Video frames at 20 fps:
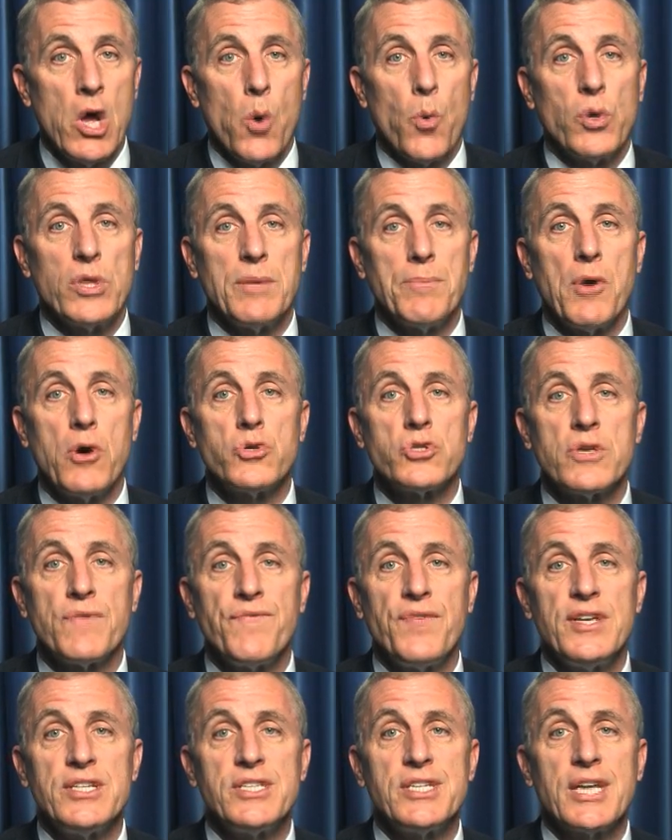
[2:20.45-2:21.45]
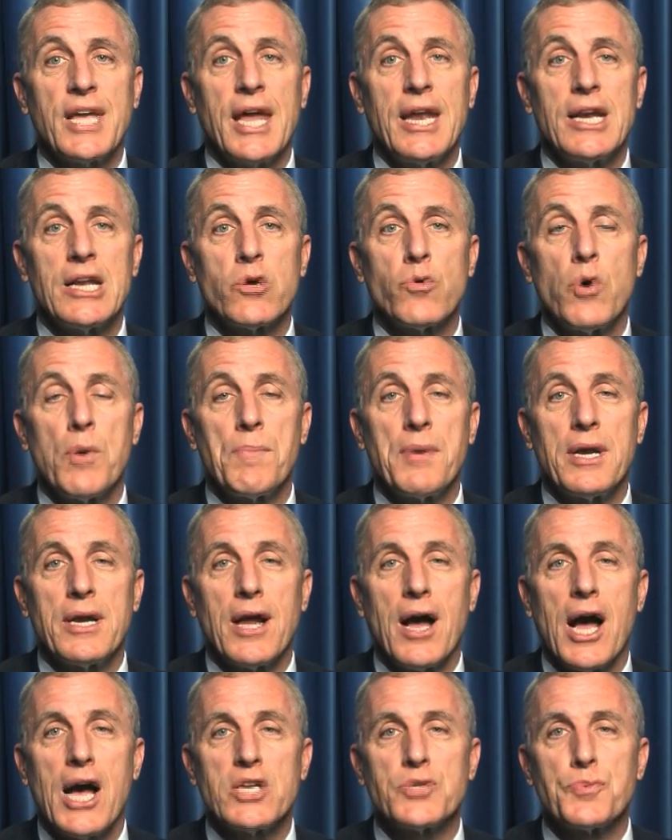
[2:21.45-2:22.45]
when the most sophisticated equipment in
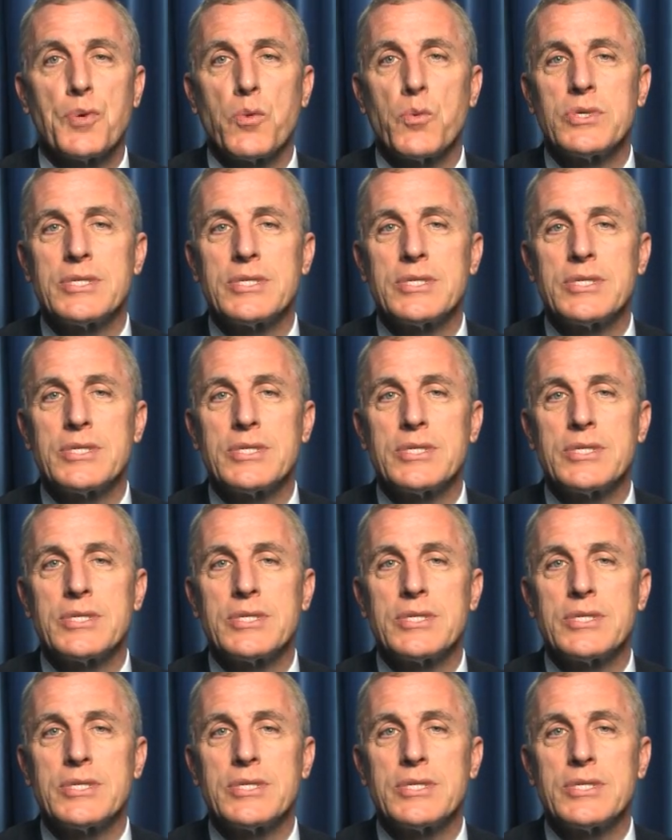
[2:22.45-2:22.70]
a hospital